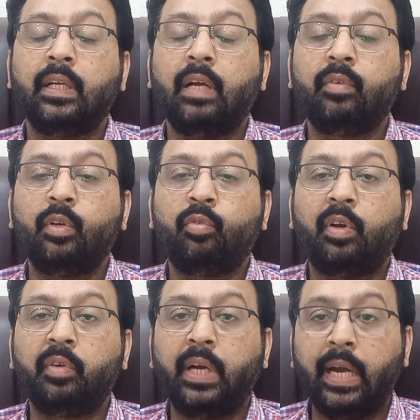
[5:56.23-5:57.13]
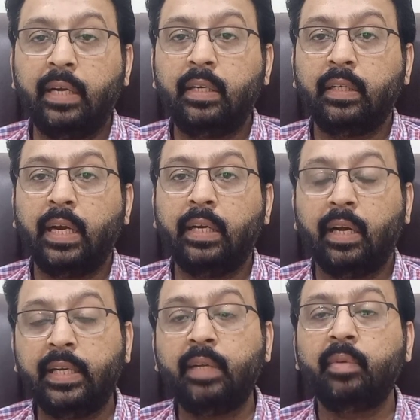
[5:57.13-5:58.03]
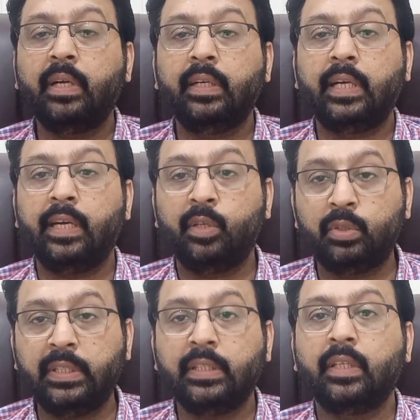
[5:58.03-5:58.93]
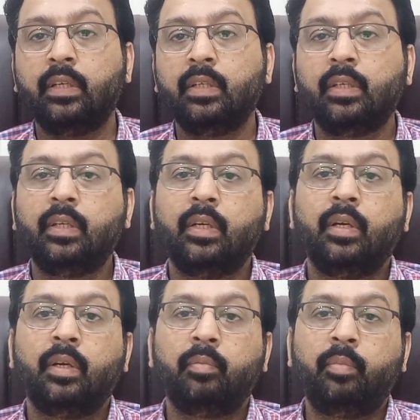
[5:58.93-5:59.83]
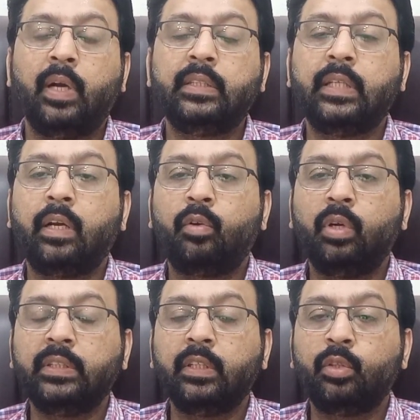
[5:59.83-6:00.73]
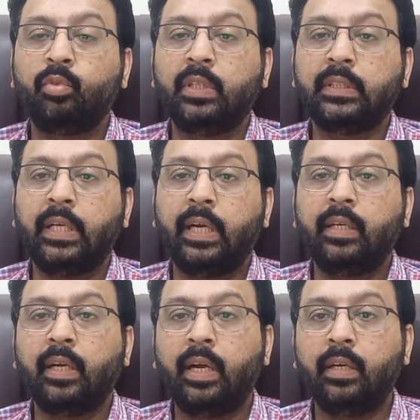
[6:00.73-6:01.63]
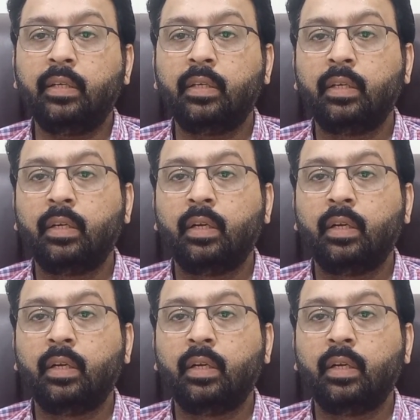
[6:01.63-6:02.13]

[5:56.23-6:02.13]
the level of our head and ultimately reducing the blood circulation towards the head, and